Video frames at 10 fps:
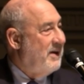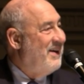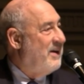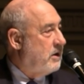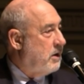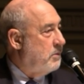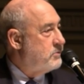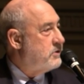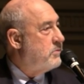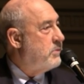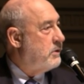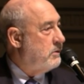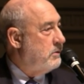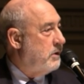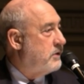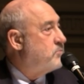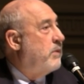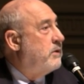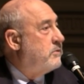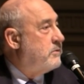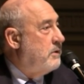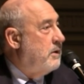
incomes in the middle has meant